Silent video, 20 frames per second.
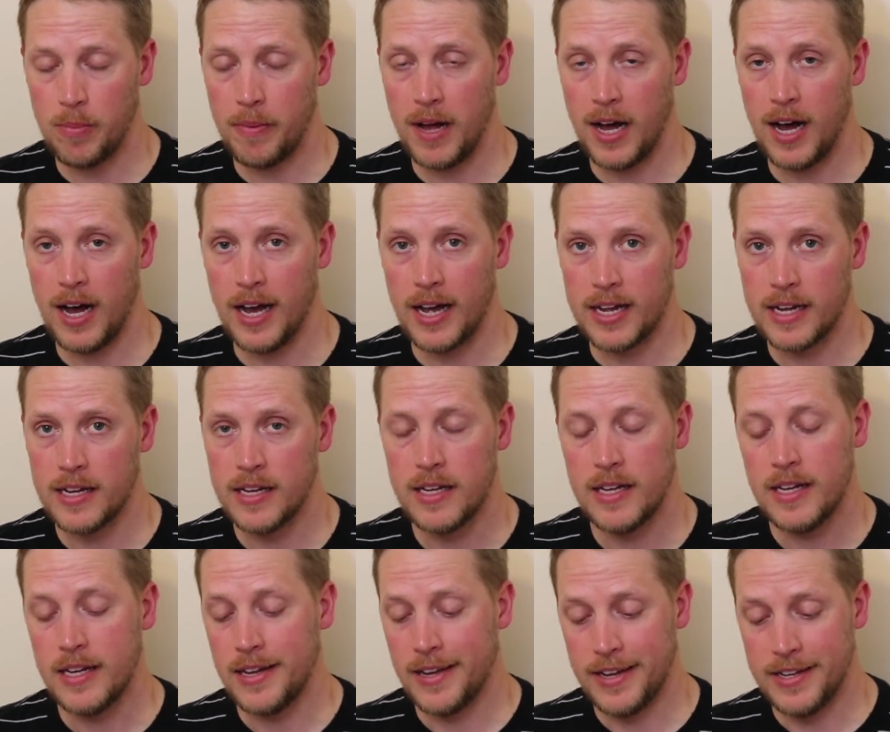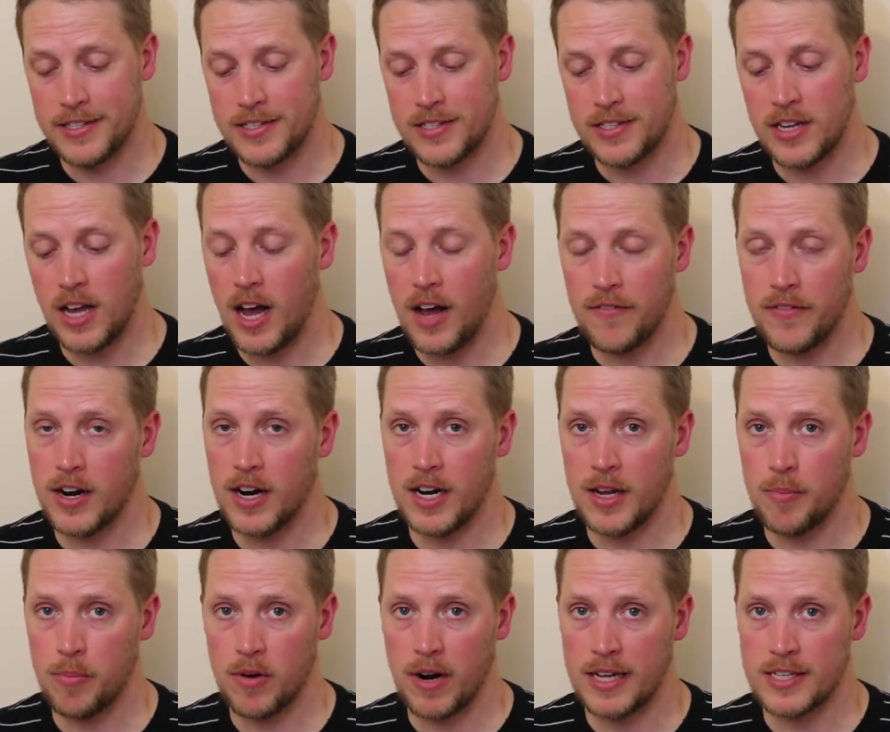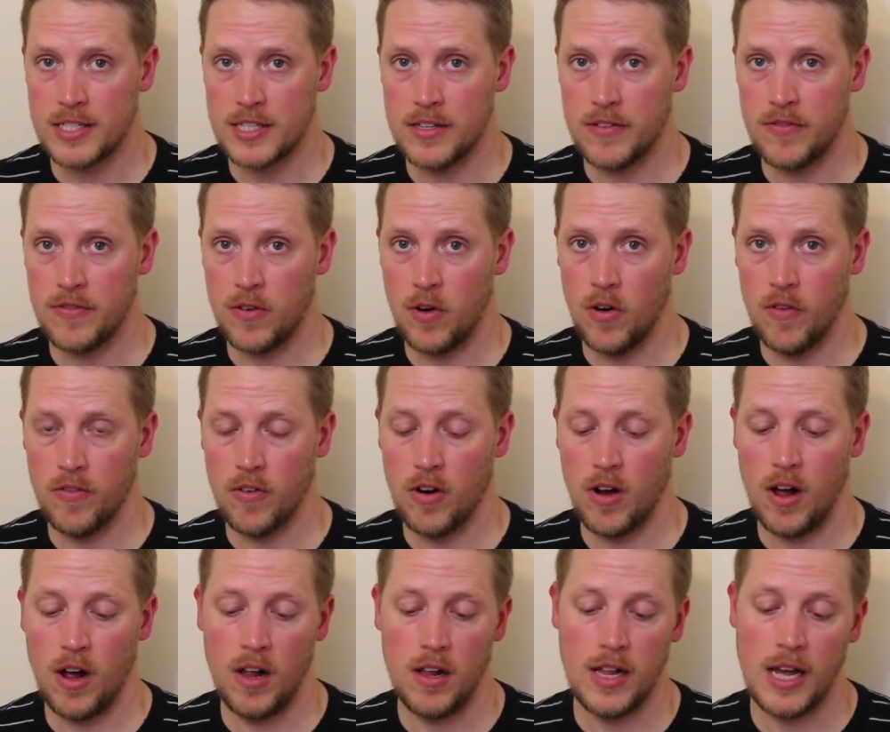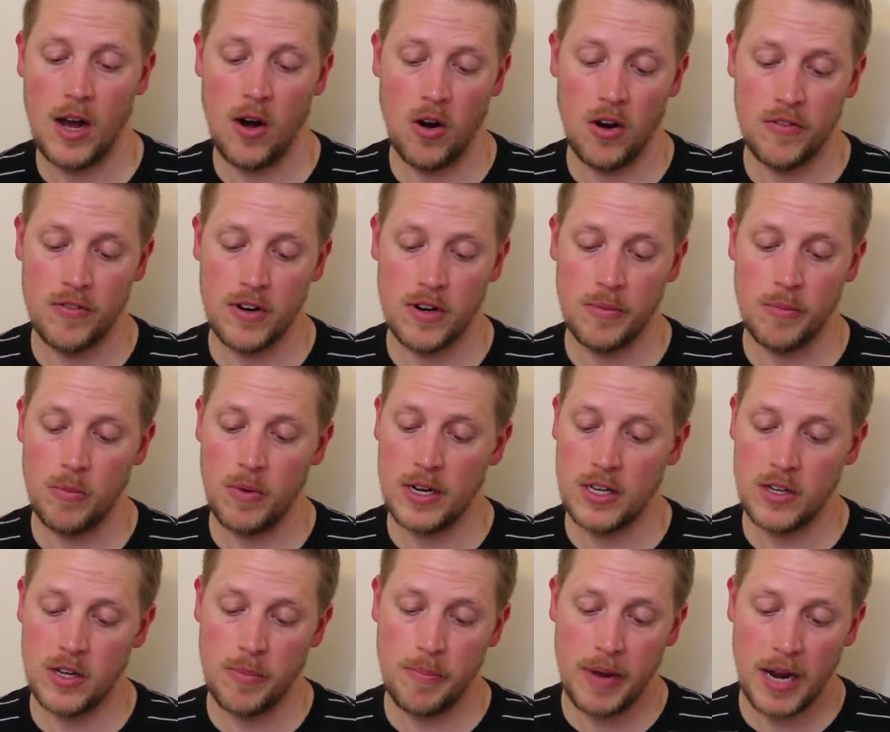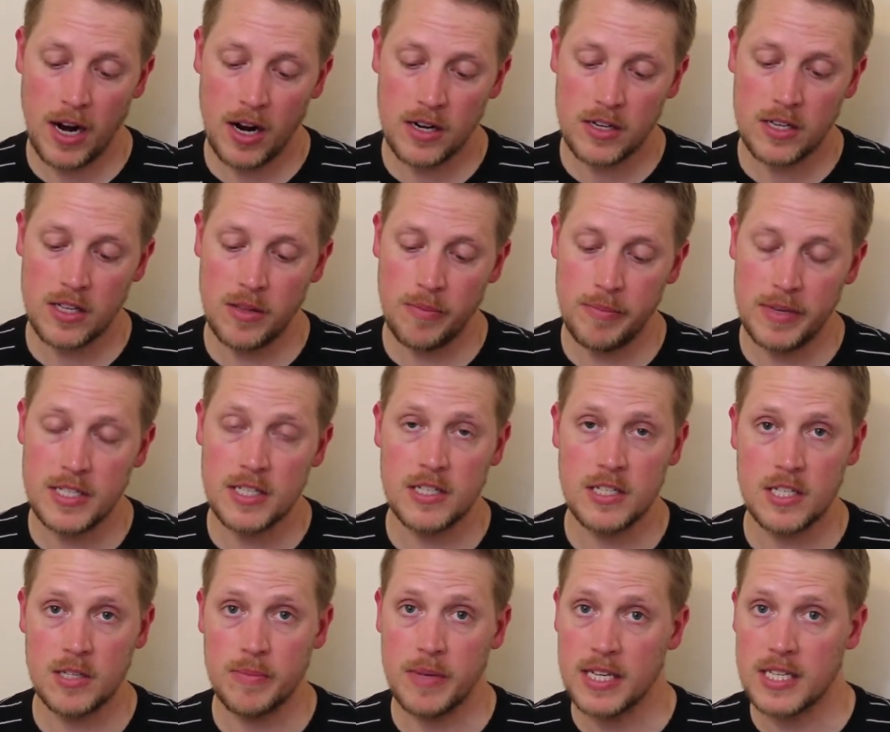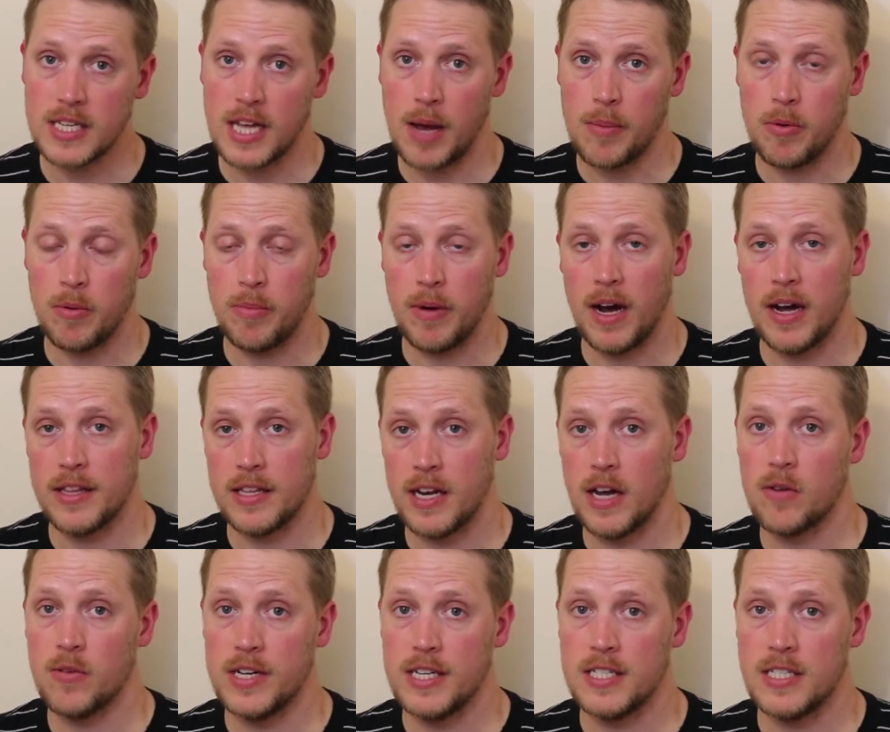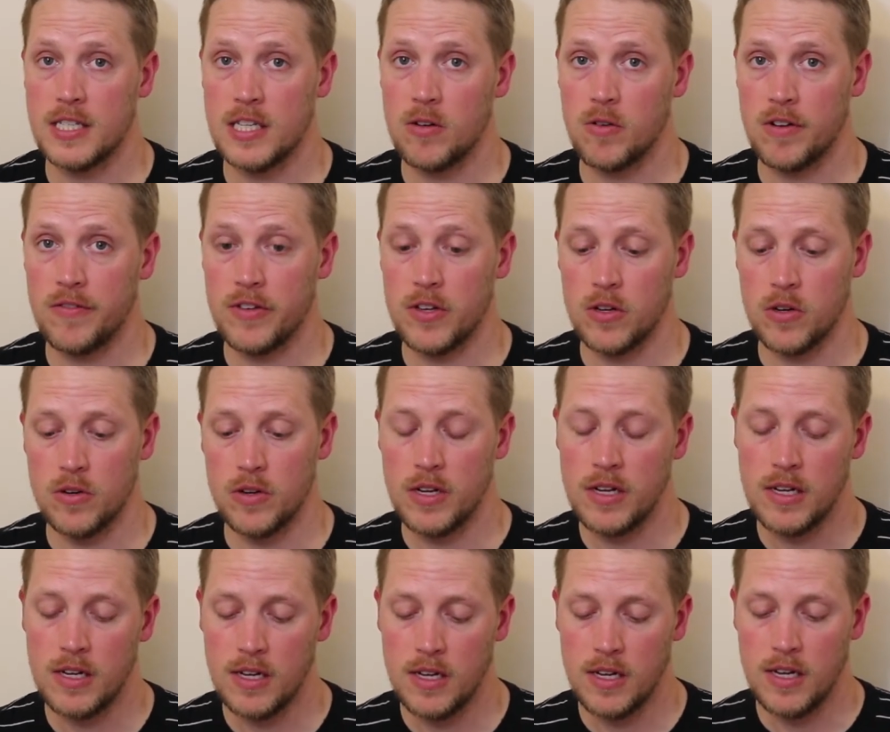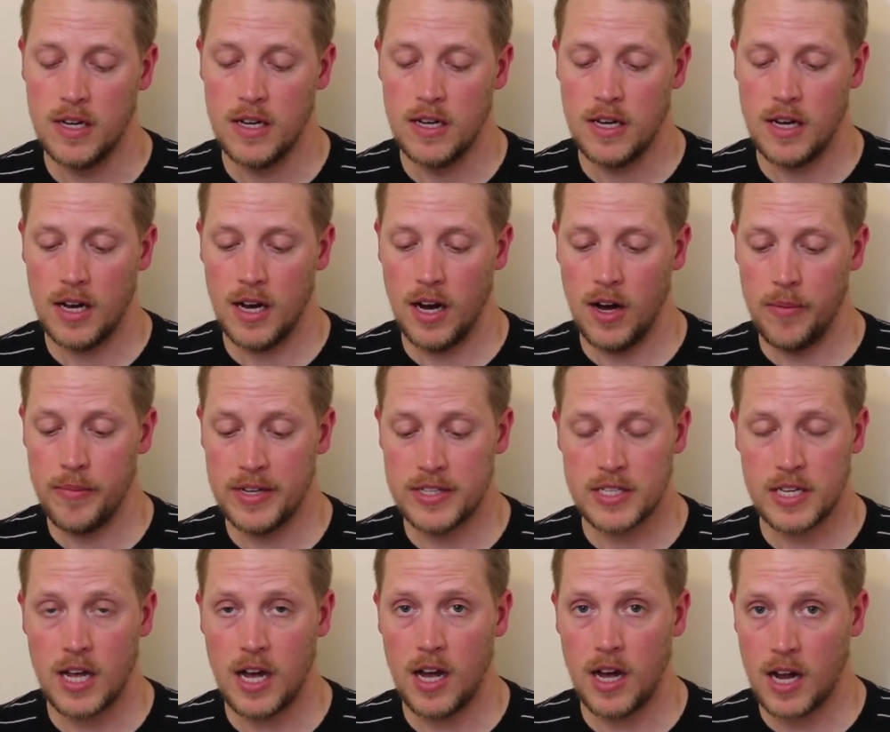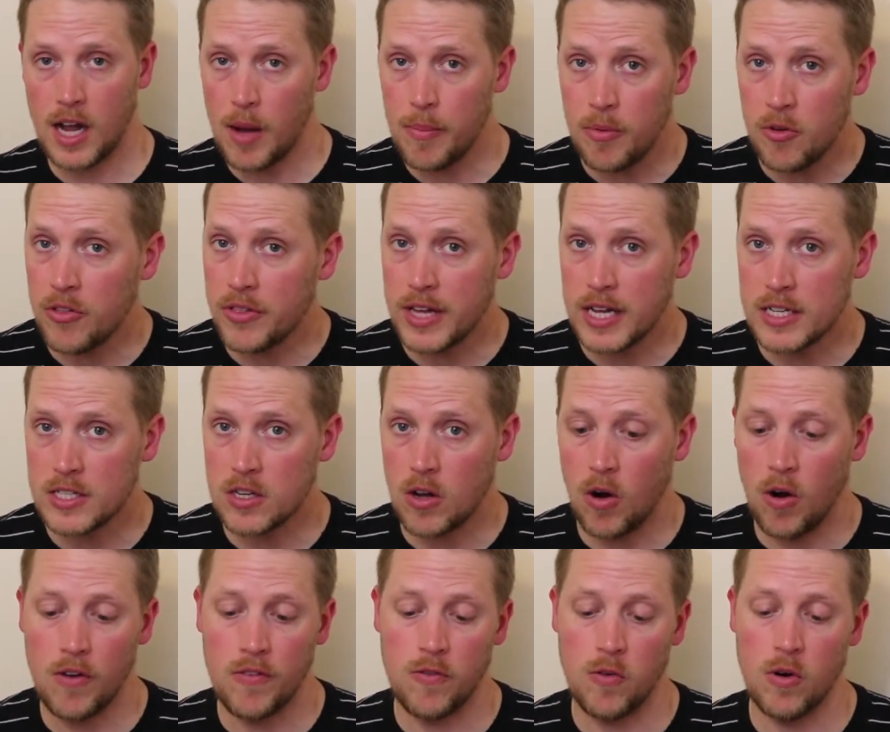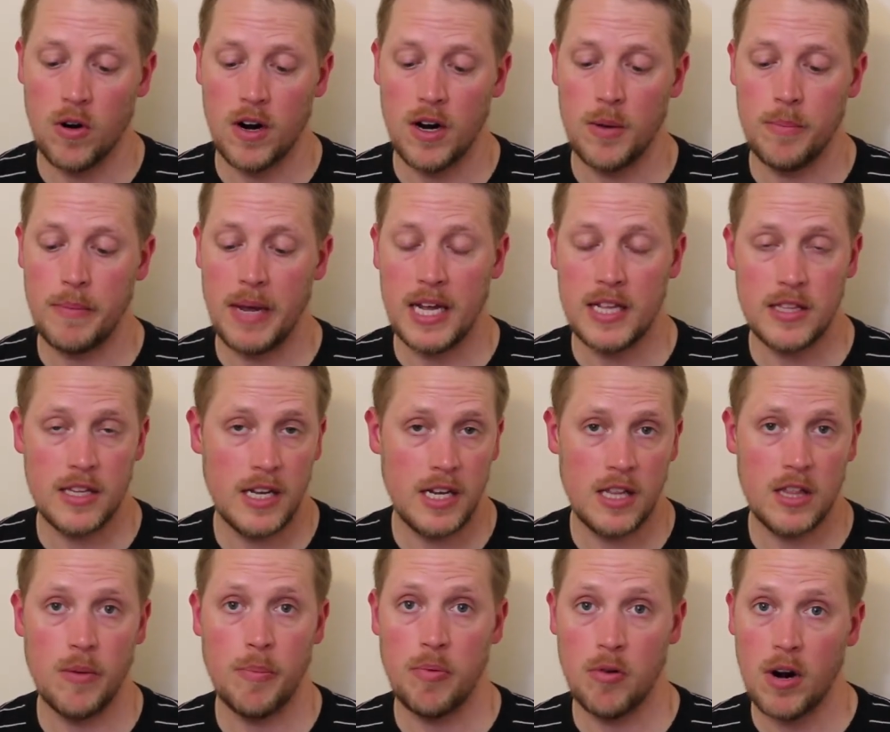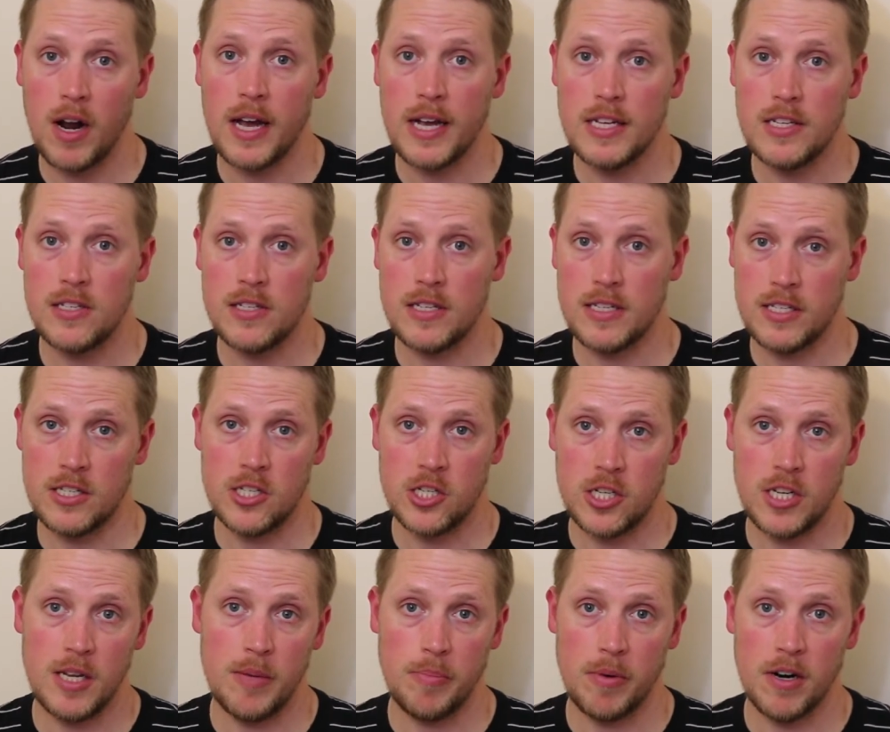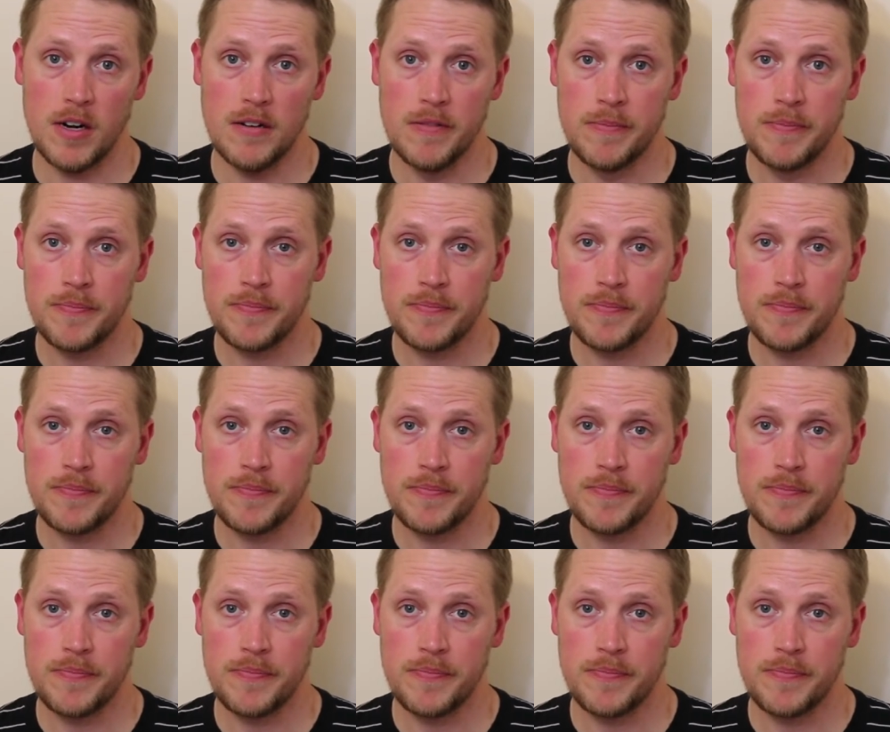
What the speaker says: pie, it's not very impressive overall. However, when you compare it to the Mrs. Smith's apple pie that I recently reviewed, it's got a couple things going for it. Mainly the price, it's cheaper.